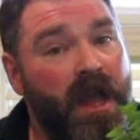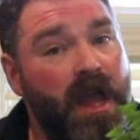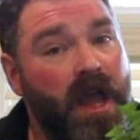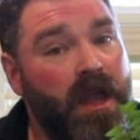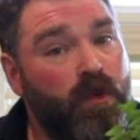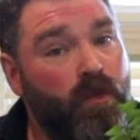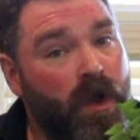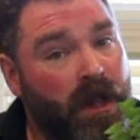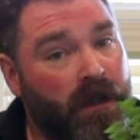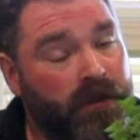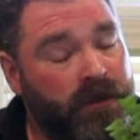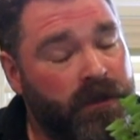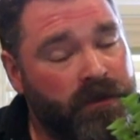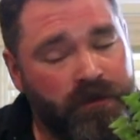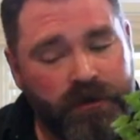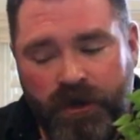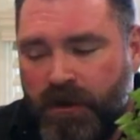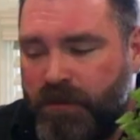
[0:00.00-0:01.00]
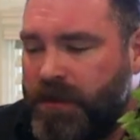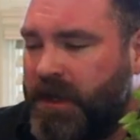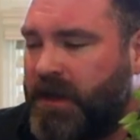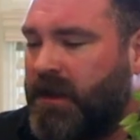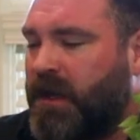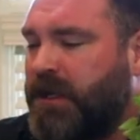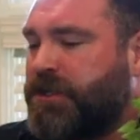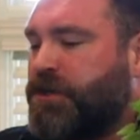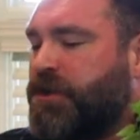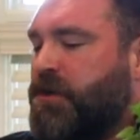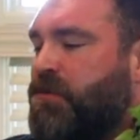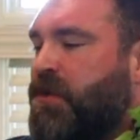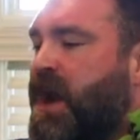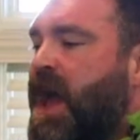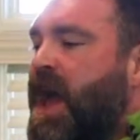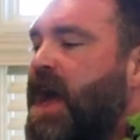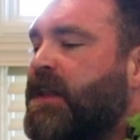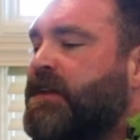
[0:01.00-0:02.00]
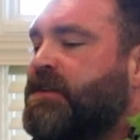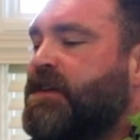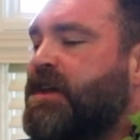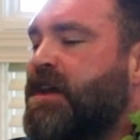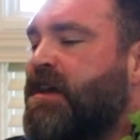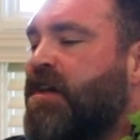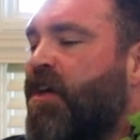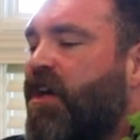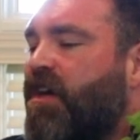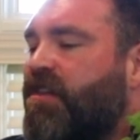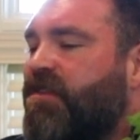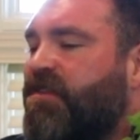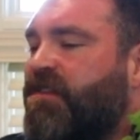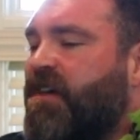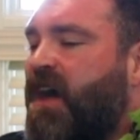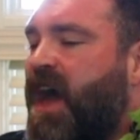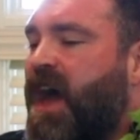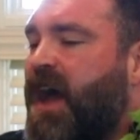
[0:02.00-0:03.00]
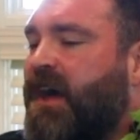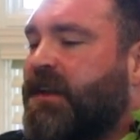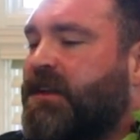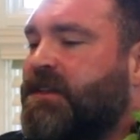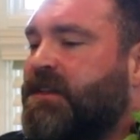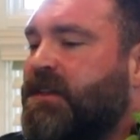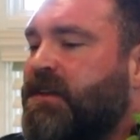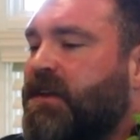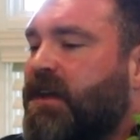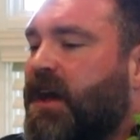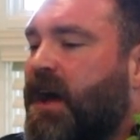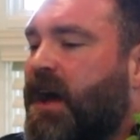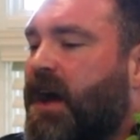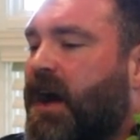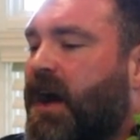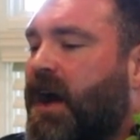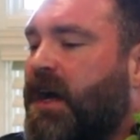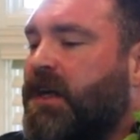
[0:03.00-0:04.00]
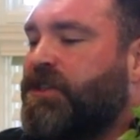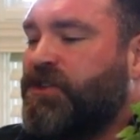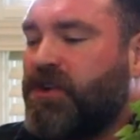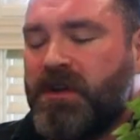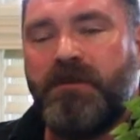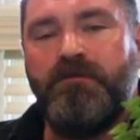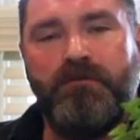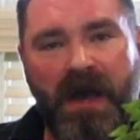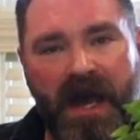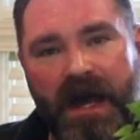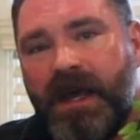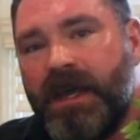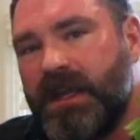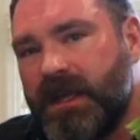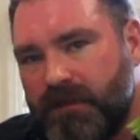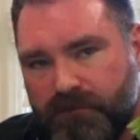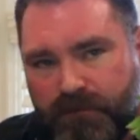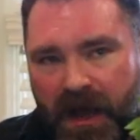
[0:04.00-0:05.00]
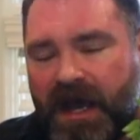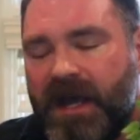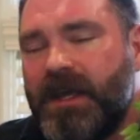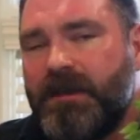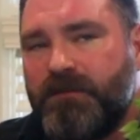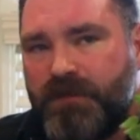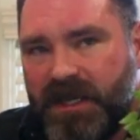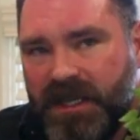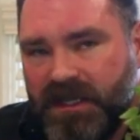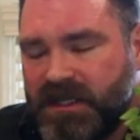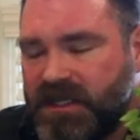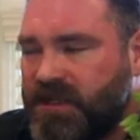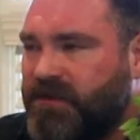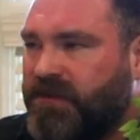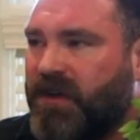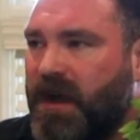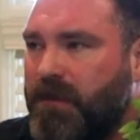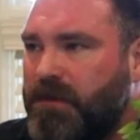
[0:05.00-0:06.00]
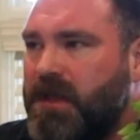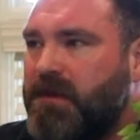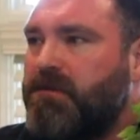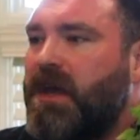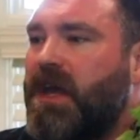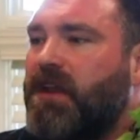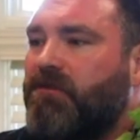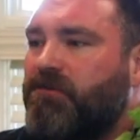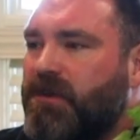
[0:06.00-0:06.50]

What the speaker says: a well-known European luxury brand that I started buying and buying pieces from him and